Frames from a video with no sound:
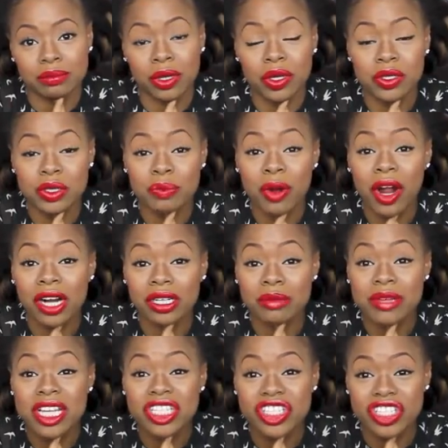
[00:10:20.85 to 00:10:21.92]

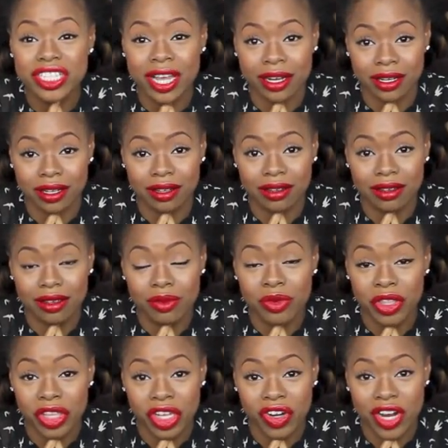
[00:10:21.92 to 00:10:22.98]
Postpartum shedding
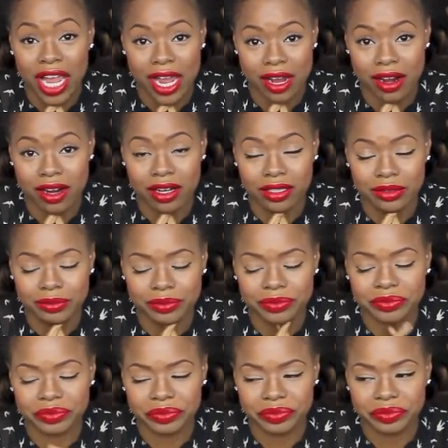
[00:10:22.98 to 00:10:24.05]
with your hair.
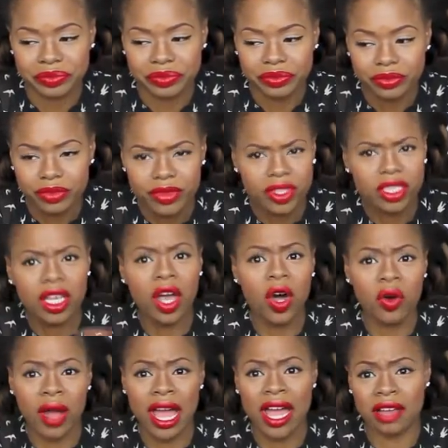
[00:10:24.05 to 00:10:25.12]

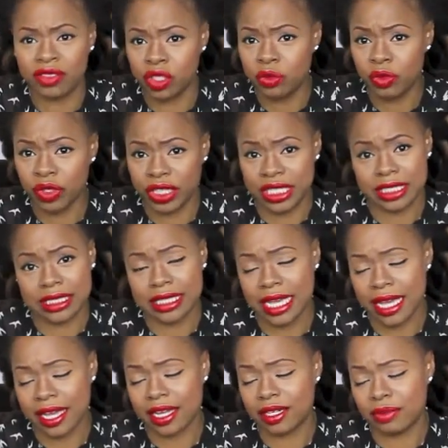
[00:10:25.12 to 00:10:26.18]
Oh, I have two more things to
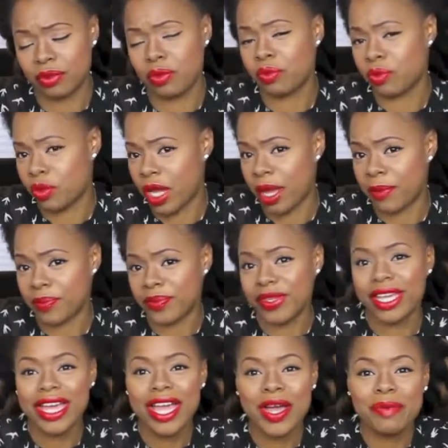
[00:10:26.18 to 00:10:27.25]
add. Okay.
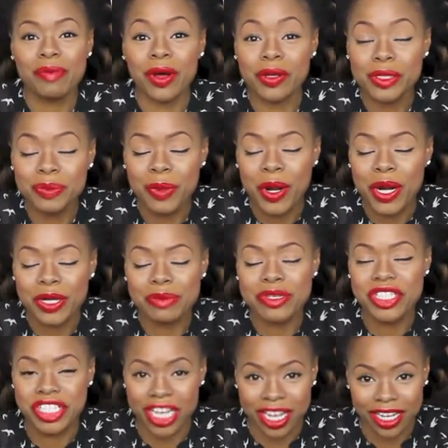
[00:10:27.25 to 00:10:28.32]
Postpartum
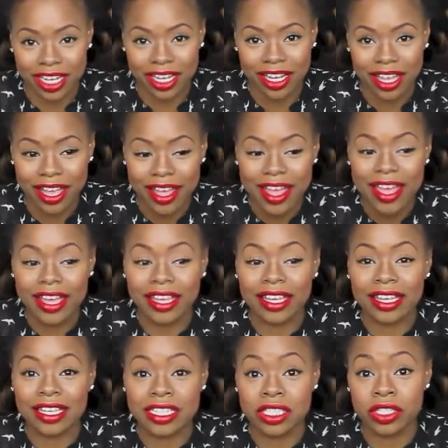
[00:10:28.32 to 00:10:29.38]
shedding
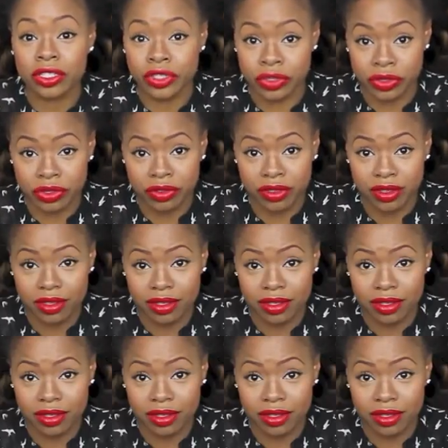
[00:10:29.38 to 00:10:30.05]
is the truth.